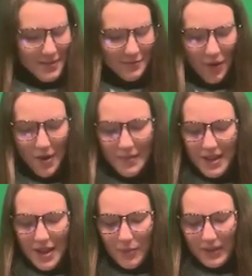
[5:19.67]
farm
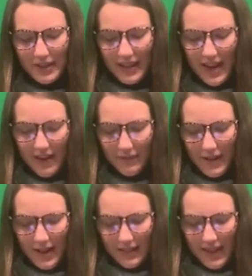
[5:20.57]
when a calf
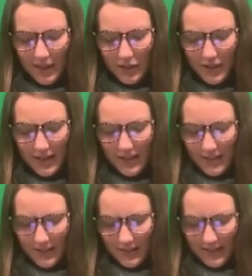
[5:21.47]
that couldn't